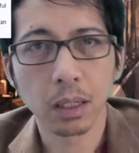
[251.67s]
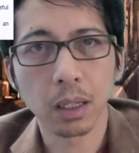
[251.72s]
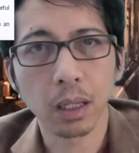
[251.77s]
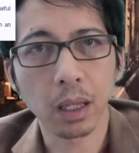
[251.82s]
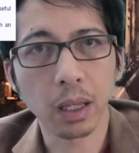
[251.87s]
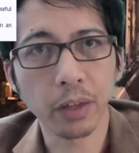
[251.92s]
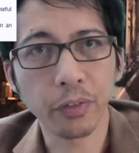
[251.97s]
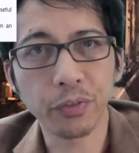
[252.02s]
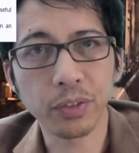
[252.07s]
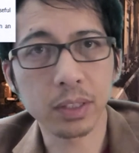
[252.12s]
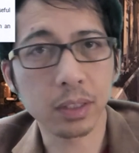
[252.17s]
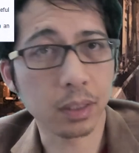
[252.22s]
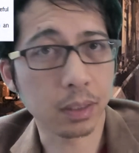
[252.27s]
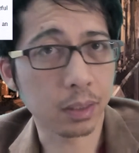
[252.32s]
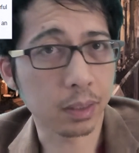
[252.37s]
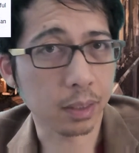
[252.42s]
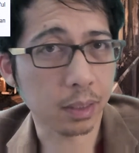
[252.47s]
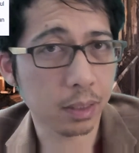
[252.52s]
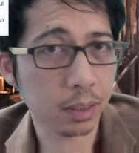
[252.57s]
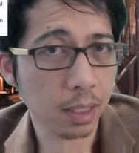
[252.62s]
If it's a
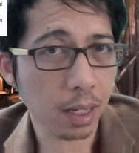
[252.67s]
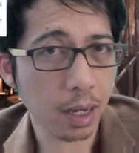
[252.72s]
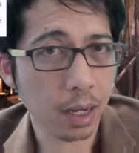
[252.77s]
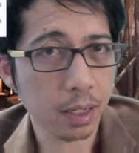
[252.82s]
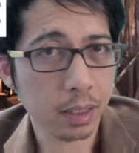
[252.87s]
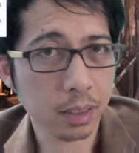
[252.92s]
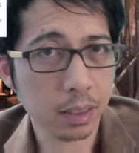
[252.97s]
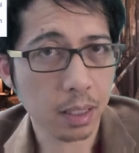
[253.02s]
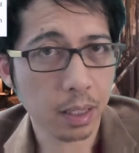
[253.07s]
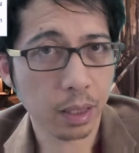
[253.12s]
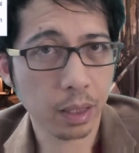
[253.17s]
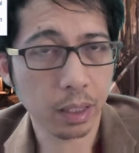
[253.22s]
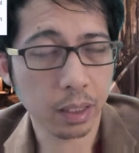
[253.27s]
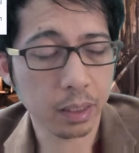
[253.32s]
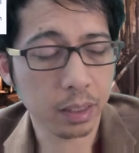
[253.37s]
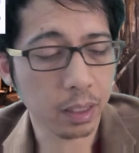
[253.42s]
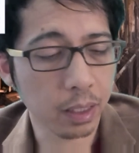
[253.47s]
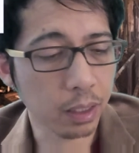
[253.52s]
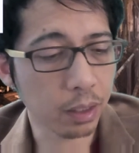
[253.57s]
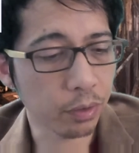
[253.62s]
success, they
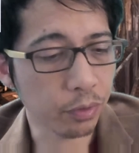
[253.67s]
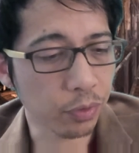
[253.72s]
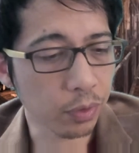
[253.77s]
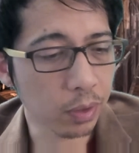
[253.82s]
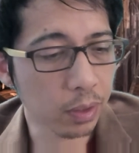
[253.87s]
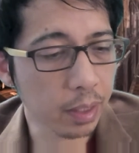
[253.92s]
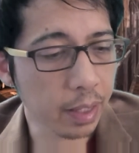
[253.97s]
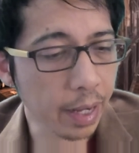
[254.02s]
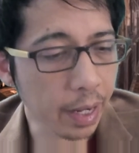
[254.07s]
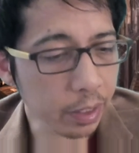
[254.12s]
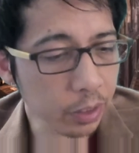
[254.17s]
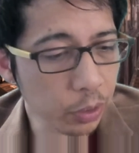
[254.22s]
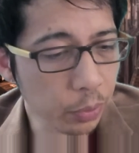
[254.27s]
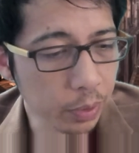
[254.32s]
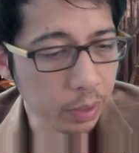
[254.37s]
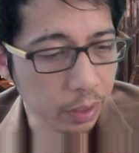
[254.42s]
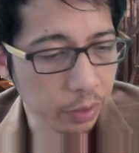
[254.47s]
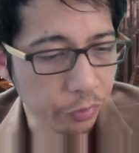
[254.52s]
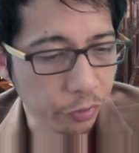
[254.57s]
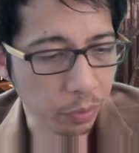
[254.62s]
give
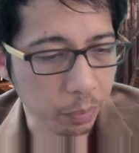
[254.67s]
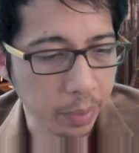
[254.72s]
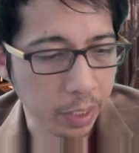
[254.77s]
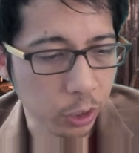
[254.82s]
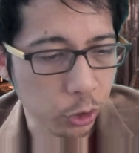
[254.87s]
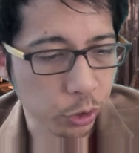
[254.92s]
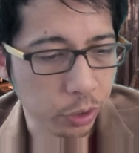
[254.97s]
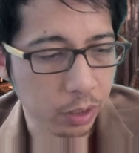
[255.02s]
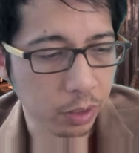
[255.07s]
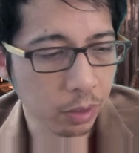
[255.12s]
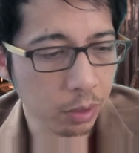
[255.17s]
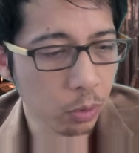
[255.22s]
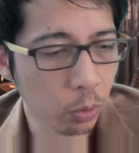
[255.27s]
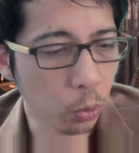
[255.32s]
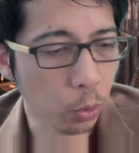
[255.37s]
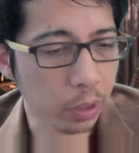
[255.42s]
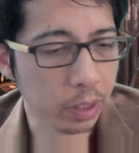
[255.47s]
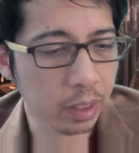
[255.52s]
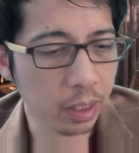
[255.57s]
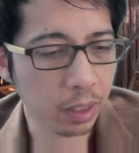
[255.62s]
accurate information
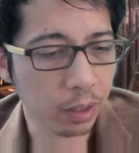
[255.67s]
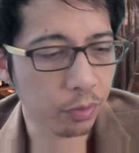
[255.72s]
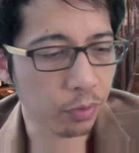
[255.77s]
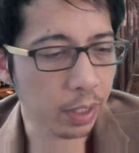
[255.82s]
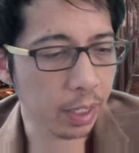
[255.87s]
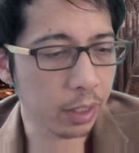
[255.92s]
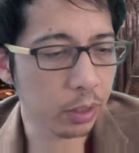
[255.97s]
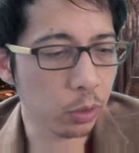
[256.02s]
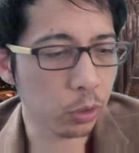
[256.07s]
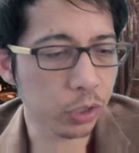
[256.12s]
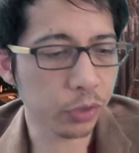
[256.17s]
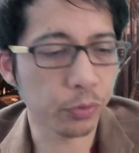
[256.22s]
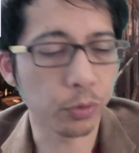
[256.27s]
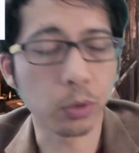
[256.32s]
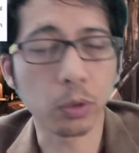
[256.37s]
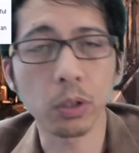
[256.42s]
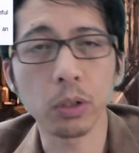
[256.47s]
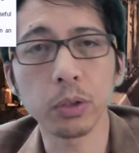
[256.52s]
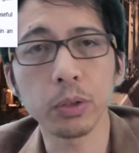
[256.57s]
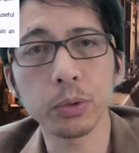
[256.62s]
or give a useful
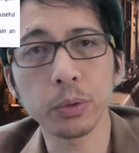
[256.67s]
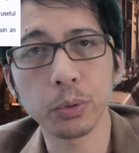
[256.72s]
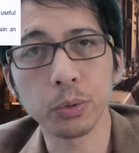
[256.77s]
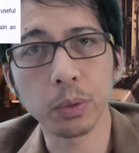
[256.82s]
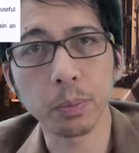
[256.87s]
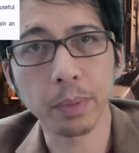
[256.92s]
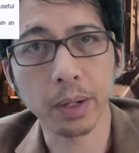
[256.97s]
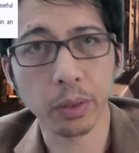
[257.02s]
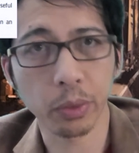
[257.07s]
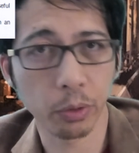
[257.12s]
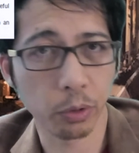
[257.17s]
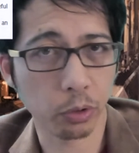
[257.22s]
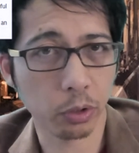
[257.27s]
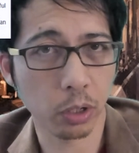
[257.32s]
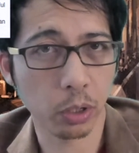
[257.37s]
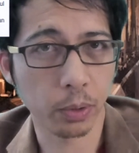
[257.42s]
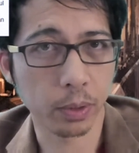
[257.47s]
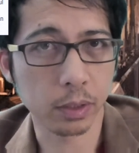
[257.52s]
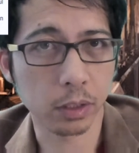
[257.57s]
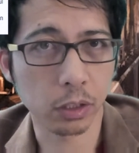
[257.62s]
clue about their
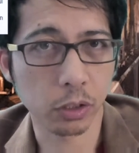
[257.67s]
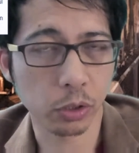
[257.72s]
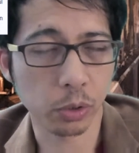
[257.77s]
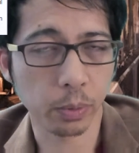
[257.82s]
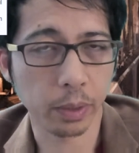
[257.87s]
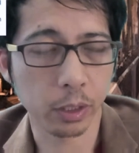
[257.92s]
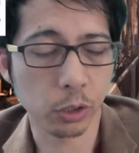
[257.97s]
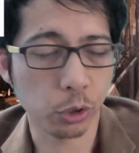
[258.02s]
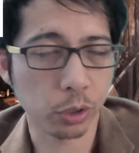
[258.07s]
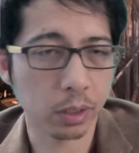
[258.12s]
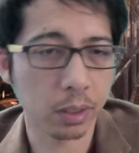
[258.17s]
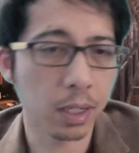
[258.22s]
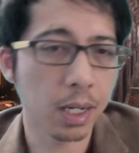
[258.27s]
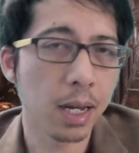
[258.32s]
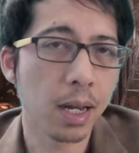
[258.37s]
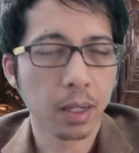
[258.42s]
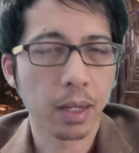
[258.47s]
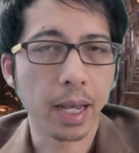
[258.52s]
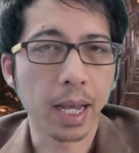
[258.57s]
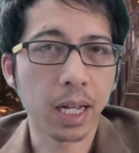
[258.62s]
current situation.
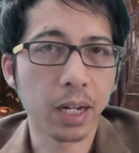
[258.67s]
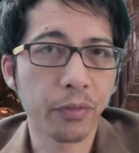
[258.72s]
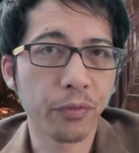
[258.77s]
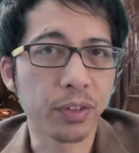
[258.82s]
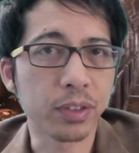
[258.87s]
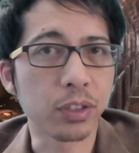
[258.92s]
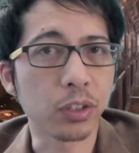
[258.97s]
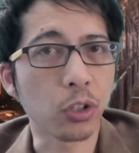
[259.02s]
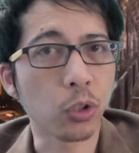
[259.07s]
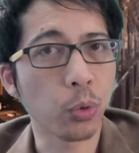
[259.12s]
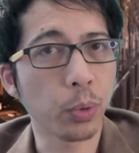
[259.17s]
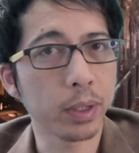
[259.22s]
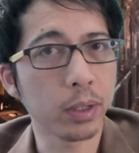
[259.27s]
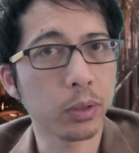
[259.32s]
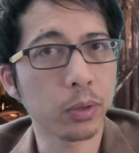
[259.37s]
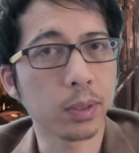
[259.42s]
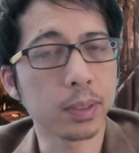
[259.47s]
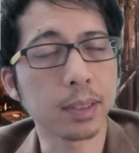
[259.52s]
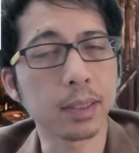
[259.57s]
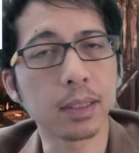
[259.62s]
And if it's a
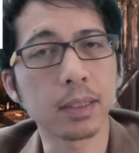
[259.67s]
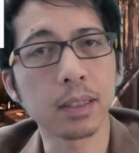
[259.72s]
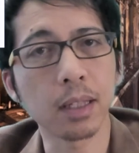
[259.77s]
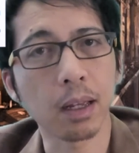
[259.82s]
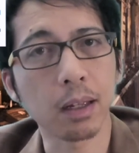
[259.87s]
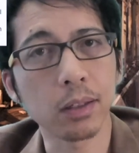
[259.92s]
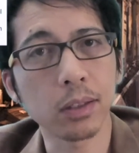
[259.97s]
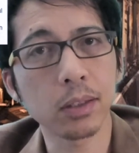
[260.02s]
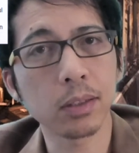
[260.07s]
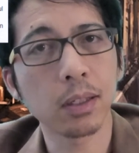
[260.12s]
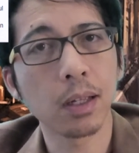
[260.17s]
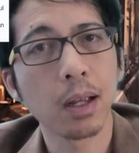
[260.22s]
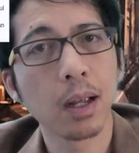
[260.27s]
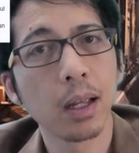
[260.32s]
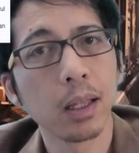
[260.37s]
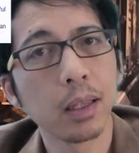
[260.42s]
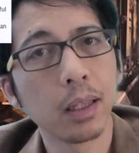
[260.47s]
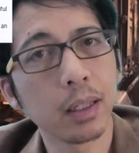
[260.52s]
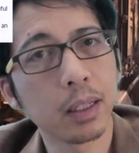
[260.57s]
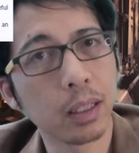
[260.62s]
critical success,
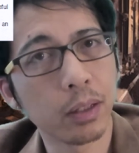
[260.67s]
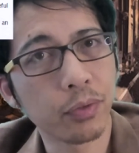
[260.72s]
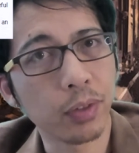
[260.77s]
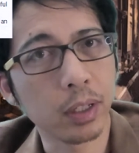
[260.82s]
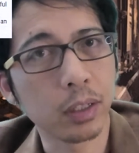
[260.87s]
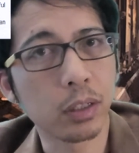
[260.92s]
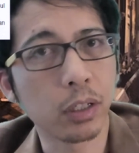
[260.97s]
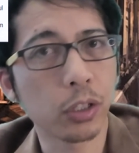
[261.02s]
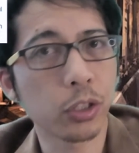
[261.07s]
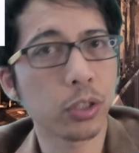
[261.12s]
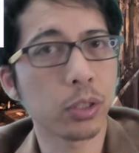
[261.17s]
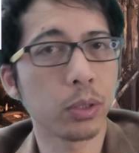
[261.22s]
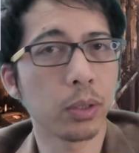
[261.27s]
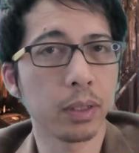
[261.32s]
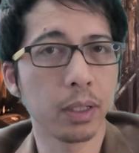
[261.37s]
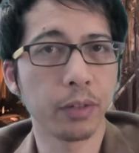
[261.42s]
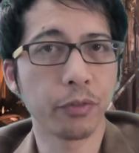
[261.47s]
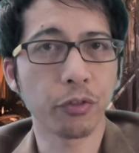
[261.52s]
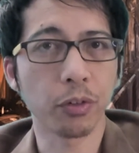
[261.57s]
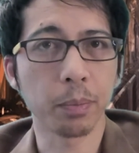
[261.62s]
they give additional
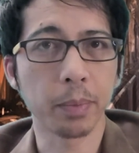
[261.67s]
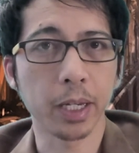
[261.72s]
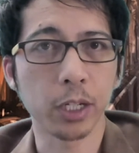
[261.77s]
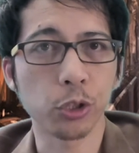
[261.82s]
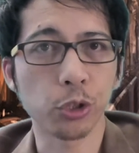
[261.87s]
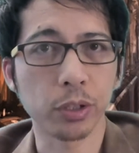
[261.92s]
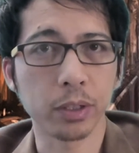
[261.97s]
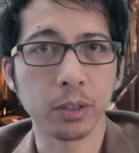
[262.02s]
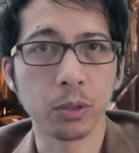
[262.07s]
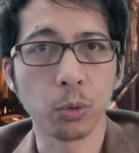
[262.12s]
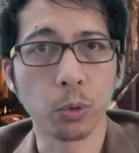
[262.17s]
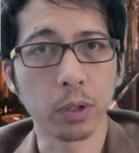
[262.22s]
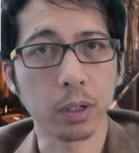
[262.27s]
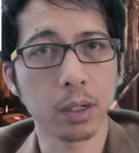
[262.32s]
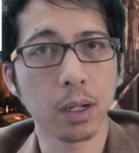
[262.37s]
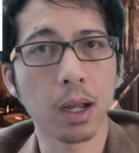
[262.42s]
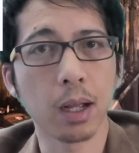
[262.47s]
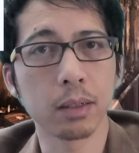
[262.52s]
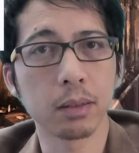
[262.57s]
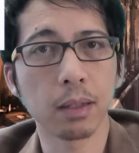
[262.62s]
information or
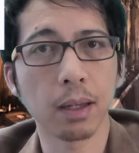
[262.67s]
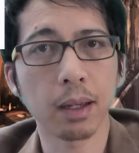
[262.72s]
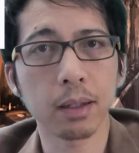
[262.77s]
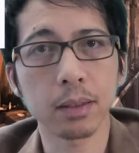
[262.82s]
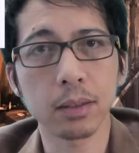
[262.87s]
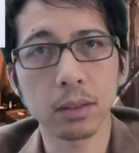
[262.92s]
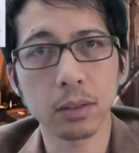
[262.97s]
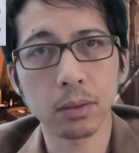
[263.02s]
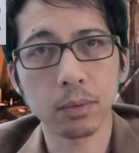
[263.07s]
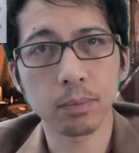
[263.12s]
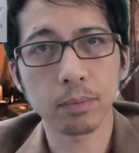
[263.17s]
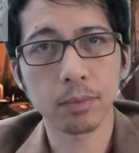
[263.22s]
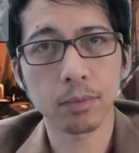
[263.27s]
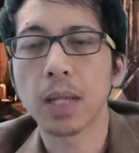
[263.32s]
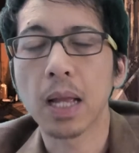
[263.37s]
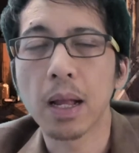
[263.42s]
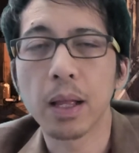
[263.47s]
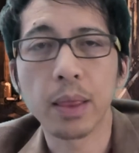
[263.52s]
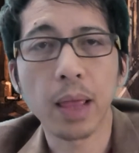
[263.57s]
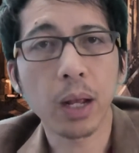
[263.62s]
context.
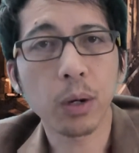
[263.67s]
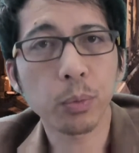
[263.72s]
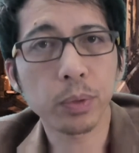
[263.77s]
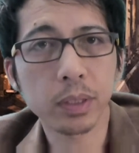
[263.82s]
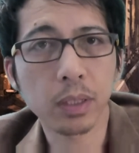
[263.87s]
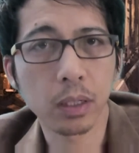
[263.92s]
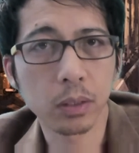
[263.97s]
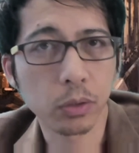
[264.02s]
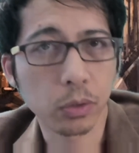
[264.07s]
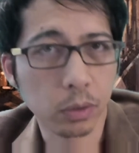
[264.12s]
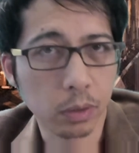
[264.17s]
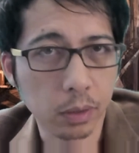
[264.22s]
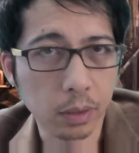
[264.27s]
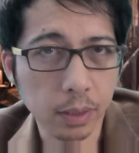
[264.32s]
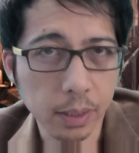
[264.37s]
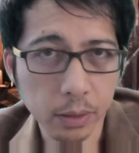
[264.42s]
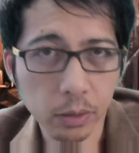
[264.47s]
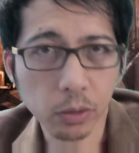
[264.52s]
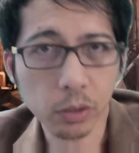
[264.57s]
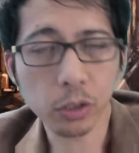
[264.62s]
That was under the
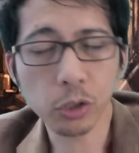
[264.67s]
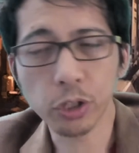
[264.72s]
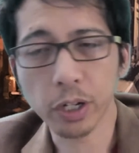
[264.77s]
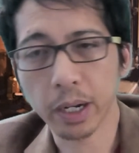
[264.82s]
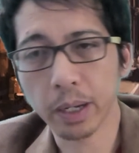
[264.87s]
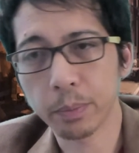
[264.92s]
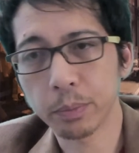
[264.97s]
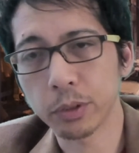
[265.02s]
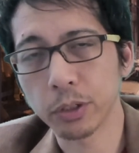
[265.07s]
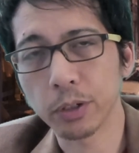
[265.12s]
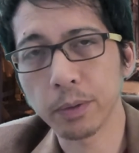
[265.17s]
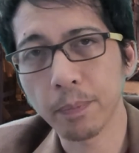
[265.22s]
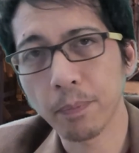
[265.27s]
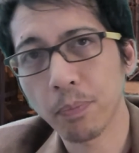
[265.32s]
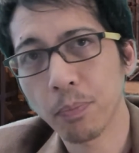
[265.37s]
skills chapter.